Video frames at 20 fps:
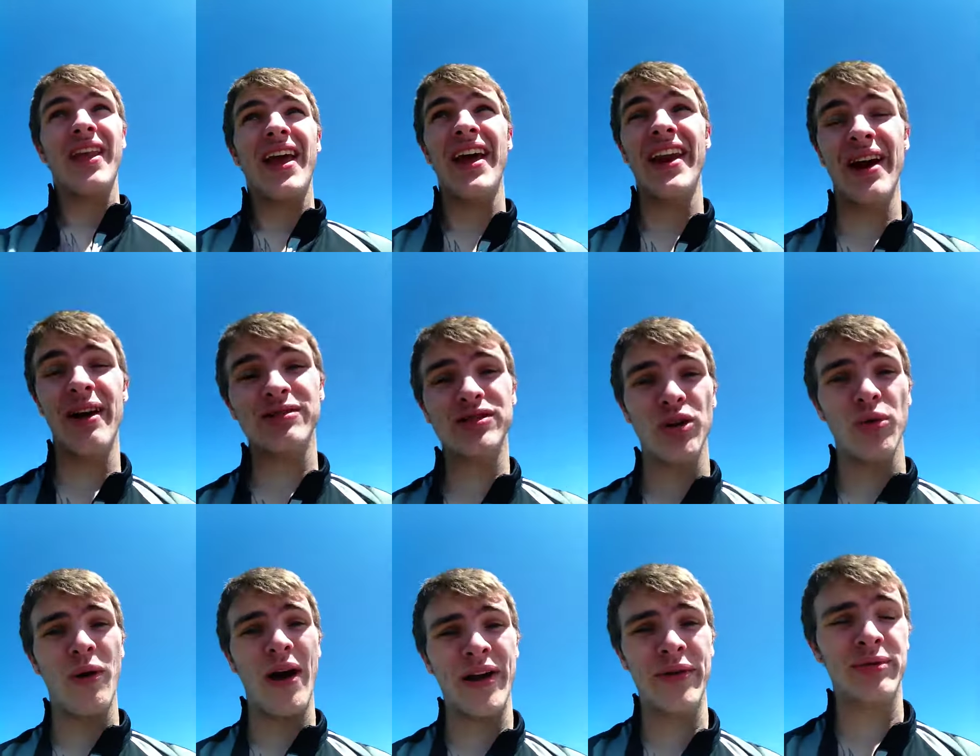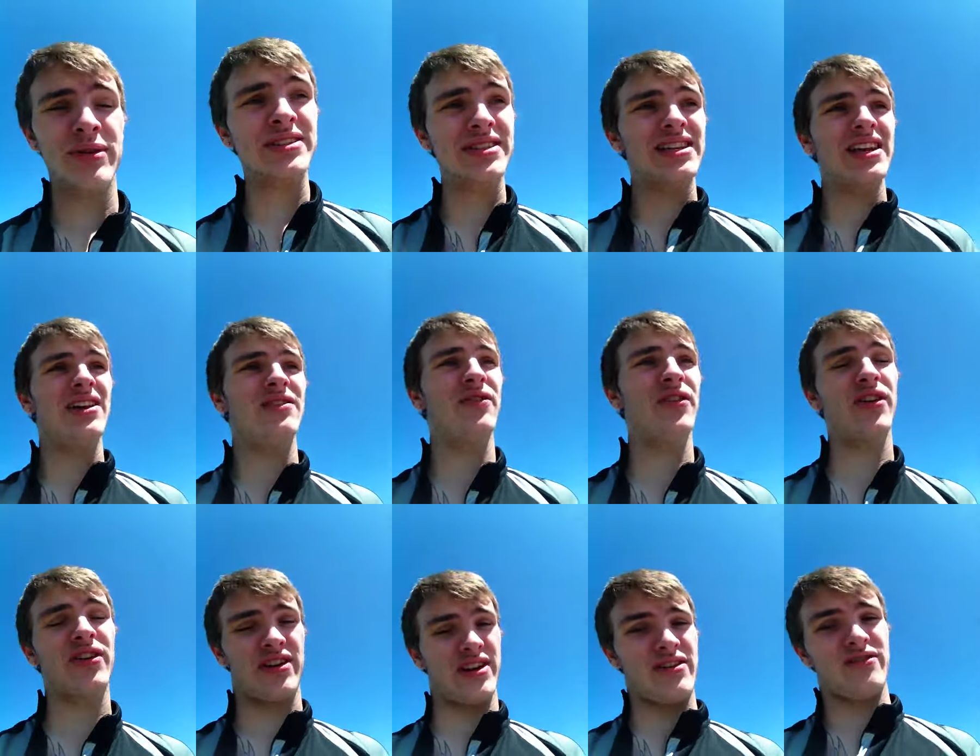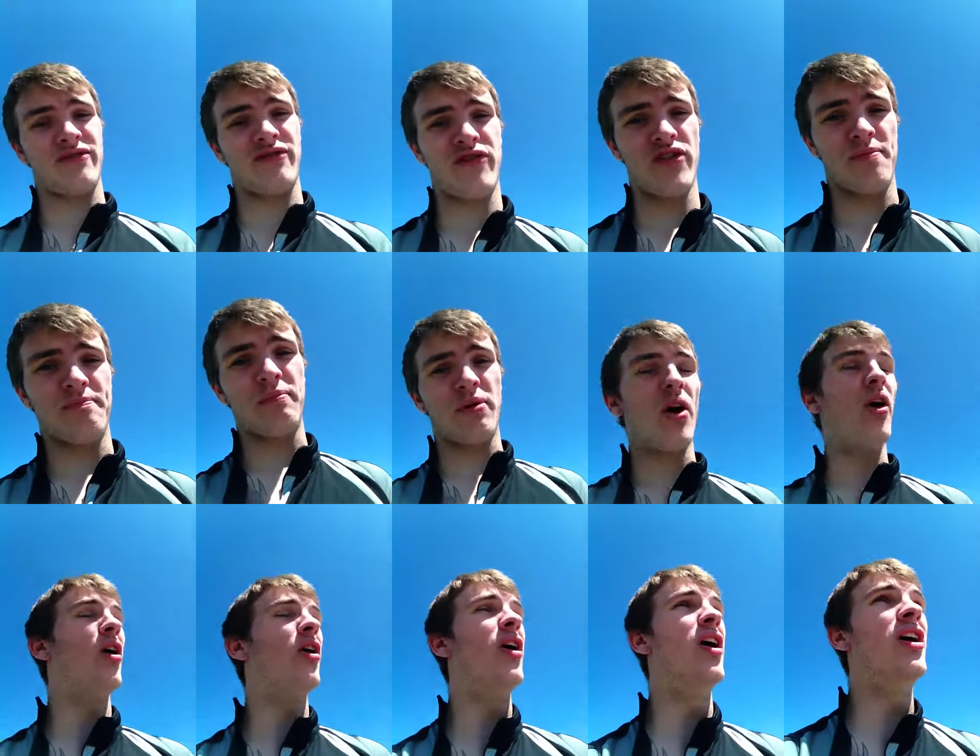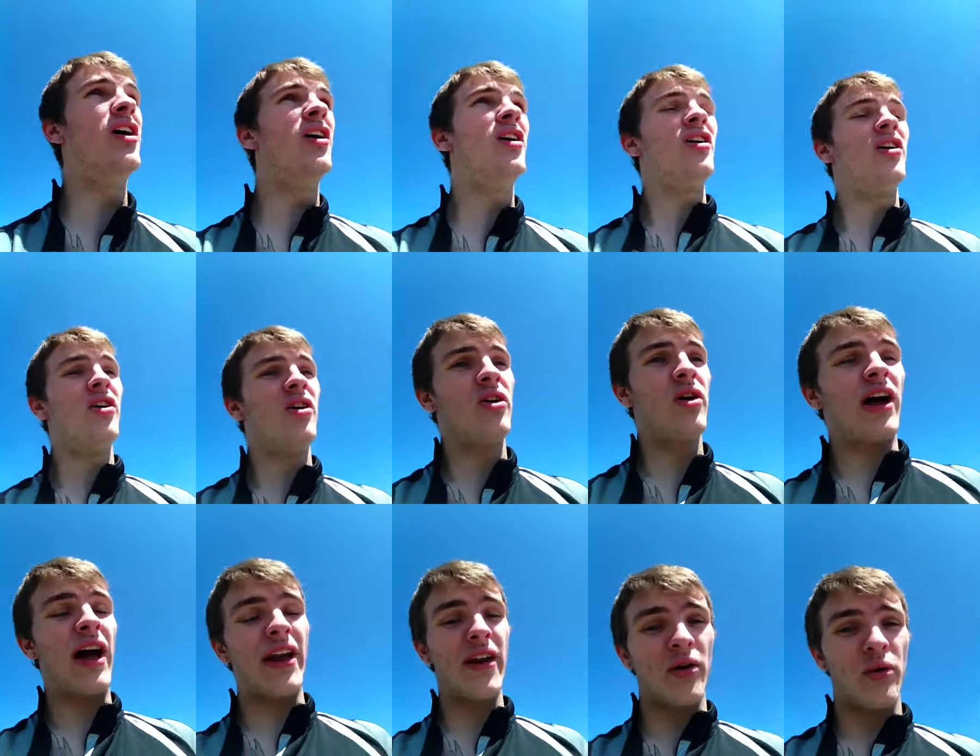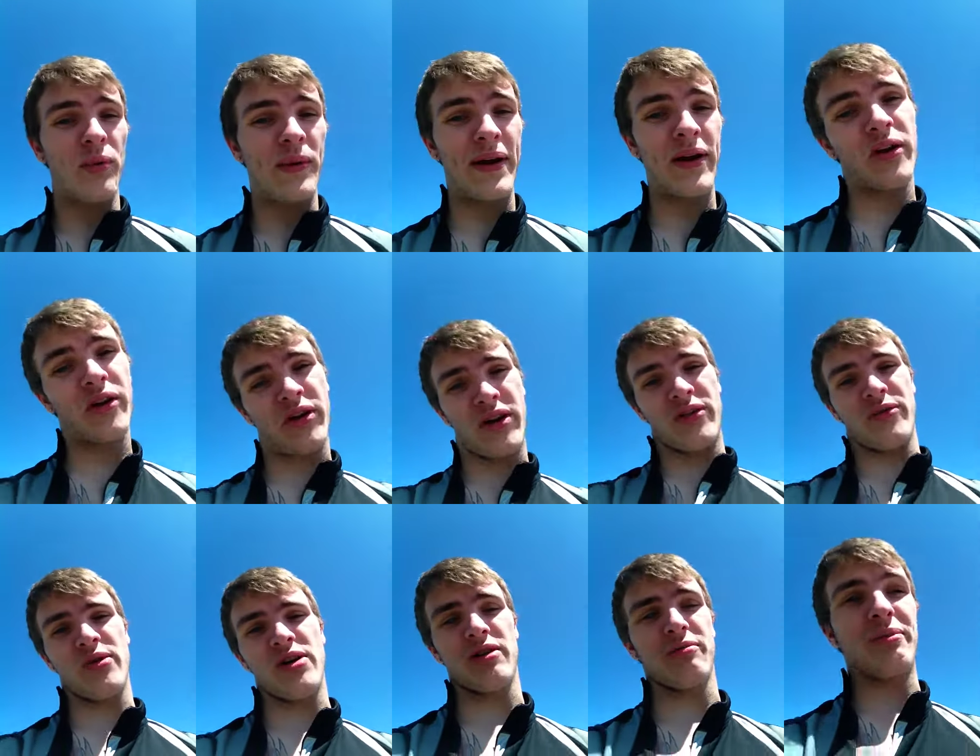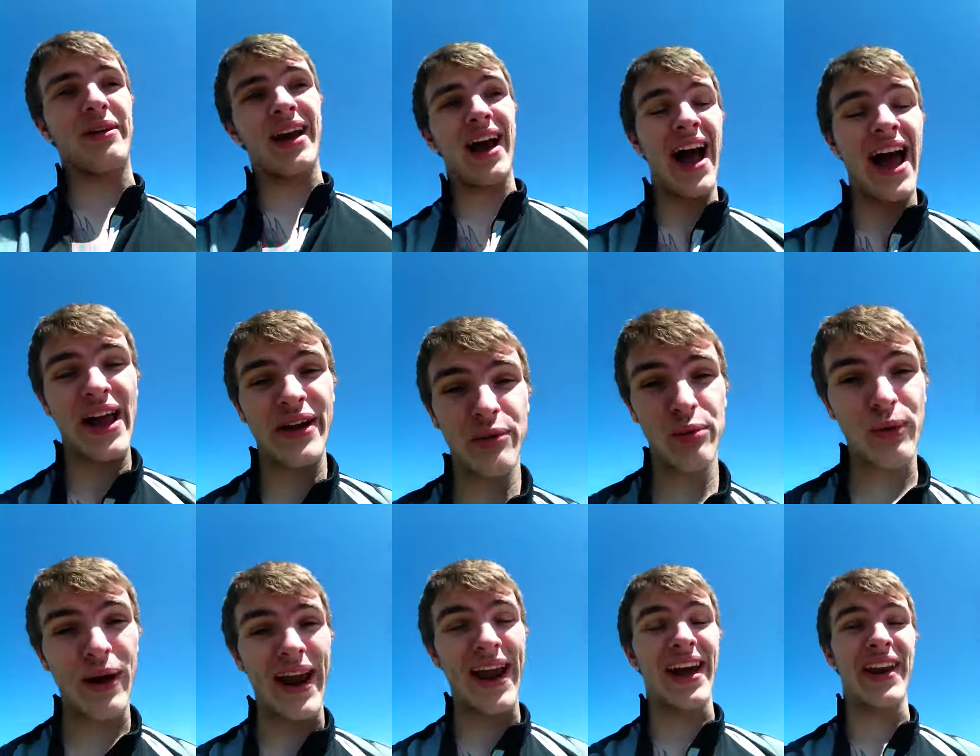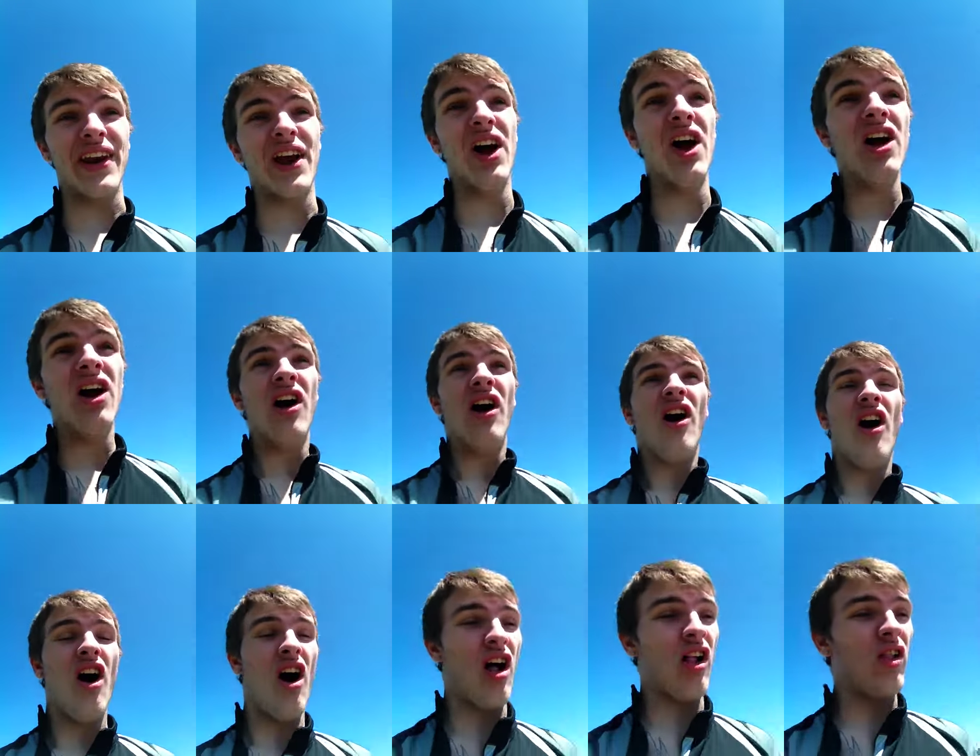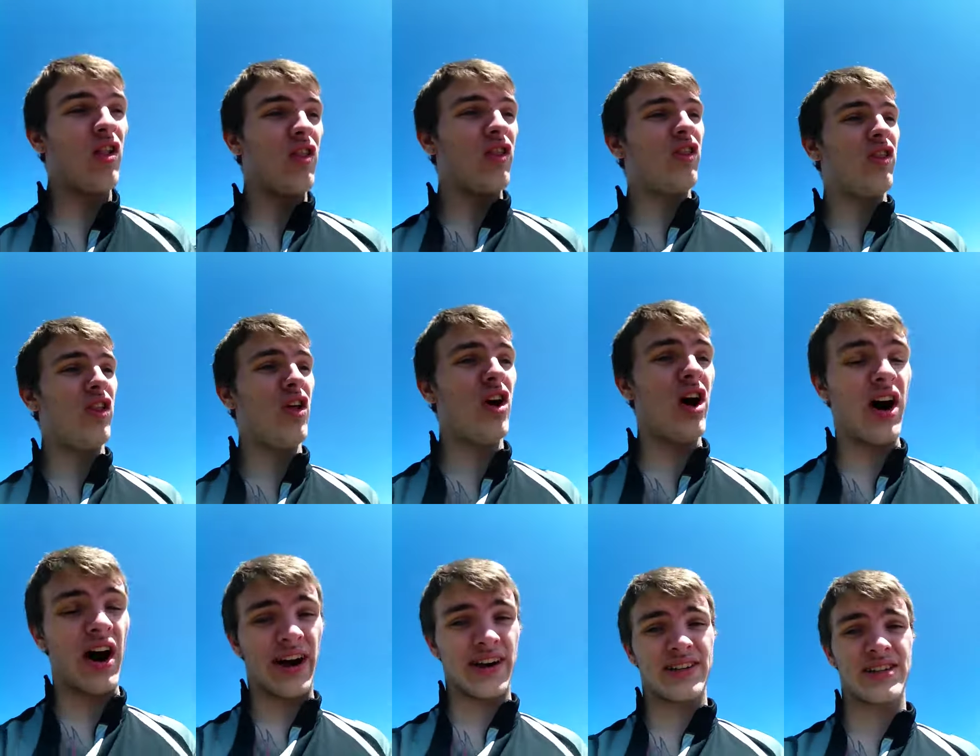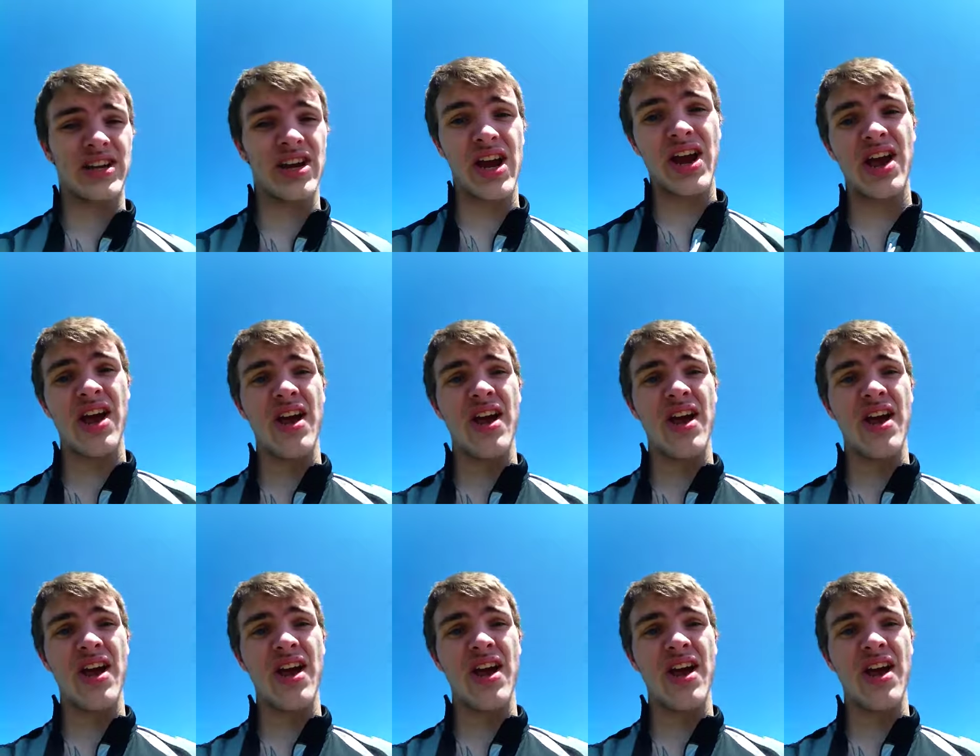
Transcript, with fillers: And I was a wide receiver in football and a winger in rugby. I ran a lot.